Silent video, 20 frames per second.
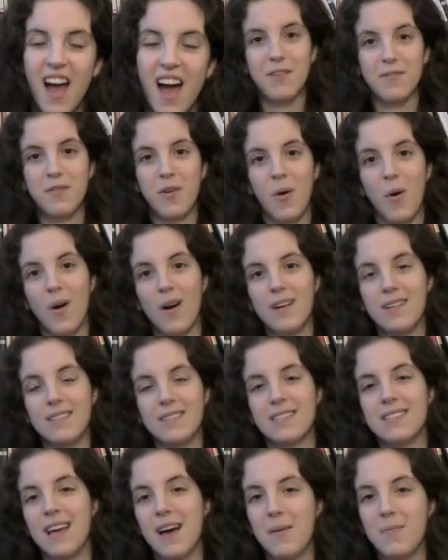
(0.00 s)
Of
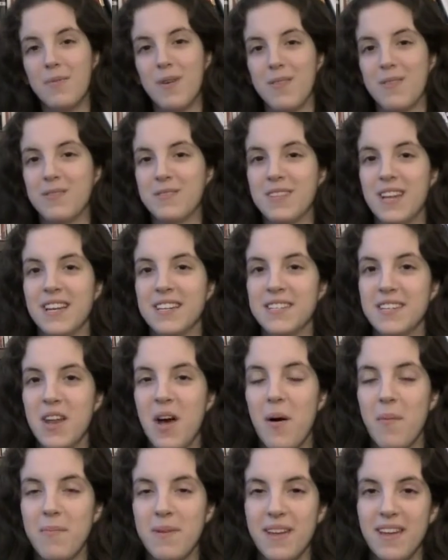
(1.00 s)
course, brothers tend to
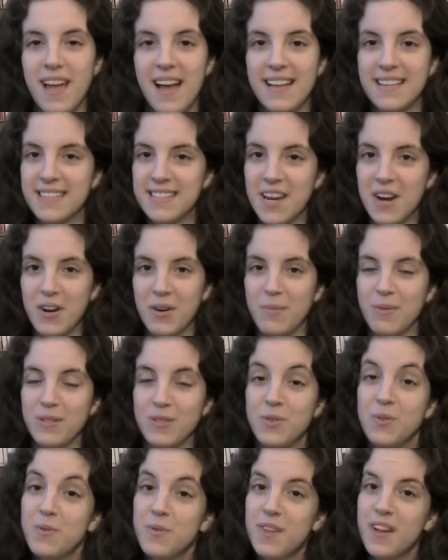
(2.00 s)
not be as terrible
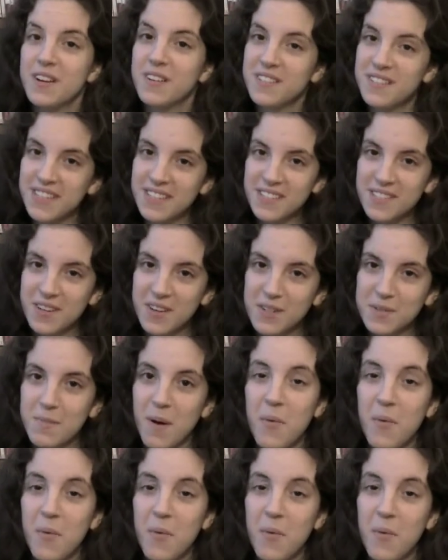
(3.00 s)
to their sisters,